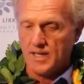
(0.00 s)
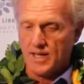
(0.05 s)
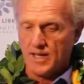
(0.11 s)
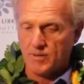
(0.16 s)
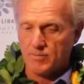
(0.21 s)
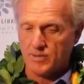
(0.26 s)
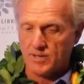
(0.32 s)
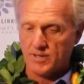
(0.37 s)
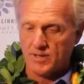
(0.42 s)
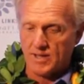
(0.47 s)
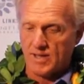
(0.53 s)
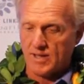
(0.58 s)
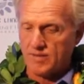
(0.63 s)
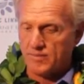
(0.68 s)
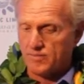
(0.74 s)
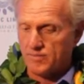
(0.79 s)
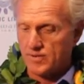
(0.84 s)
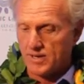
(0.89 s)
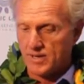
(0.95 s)
And when you
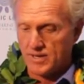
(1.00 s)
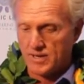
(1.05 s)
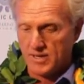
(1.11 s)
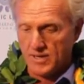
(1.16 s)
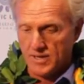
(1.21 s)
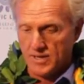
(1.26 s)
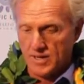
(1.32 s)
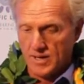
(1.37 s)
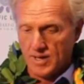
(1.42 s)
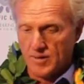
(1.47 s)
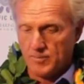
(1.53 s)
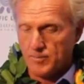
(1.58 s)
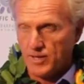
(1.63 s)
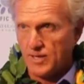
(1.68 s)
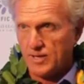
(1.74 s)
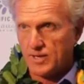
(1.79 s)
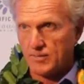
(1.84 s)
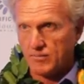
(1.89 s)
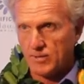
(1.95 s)
have a
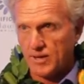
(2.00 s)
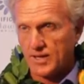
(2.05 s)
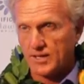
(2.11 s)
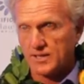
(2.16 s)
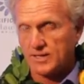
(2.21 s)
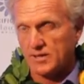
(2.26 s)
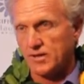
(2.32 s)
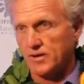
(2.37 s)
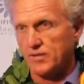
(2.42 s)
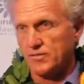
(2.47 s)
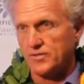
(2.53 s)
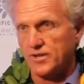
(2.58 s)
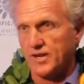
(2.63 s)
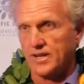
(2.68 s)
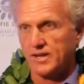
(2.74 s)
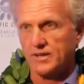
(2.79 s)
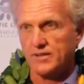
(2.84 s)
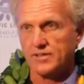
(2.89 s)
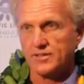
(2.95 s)
medium like the Golf
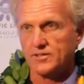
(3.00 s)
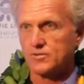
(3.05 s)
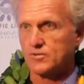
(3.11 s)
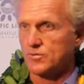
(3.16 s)
Channel that's